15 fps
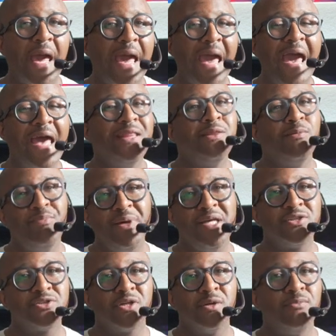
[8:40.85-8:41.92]
add the
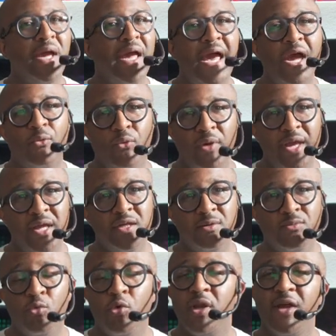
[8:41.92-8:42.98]
bass drum at
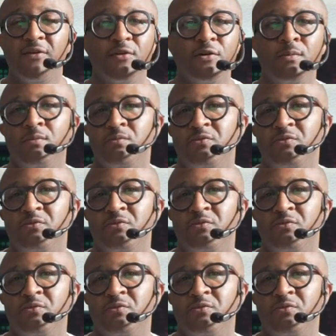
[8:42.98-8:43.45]
random, whatever